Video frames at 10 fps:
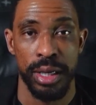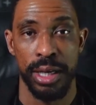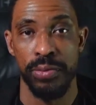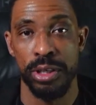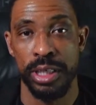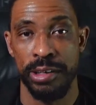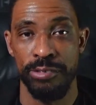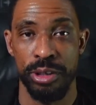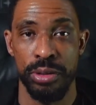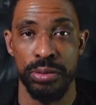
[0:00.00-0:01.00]
It will give
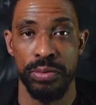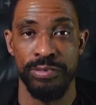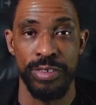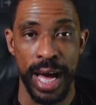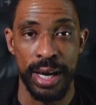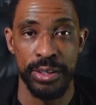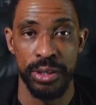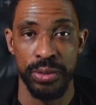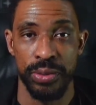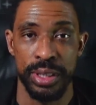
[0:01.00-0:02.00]
you
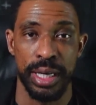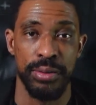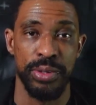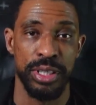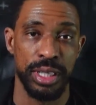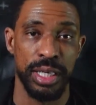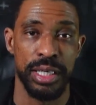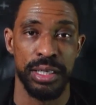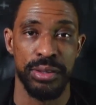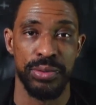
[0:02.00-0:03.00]
value that we
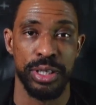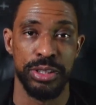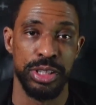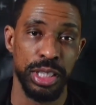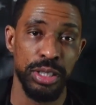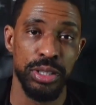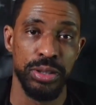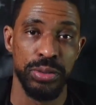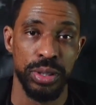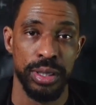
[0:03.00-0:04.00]
think will
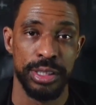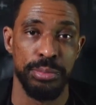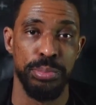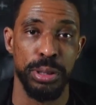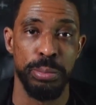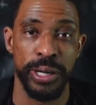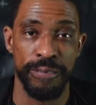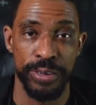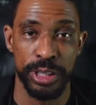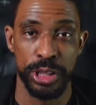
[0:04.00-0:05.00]
continue to be
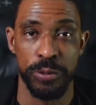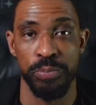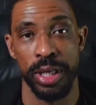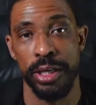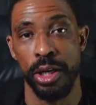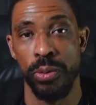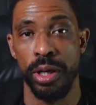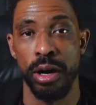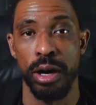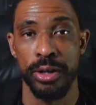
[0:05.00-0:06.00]
beneficial in knowing
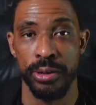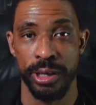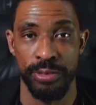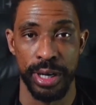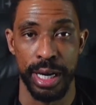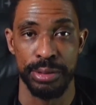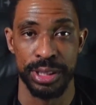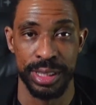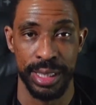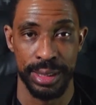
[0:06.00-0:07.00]
all your different
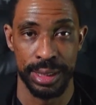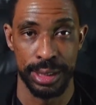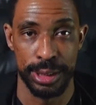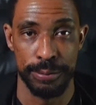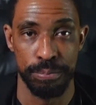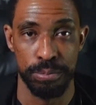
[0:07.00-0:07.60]
options that exist.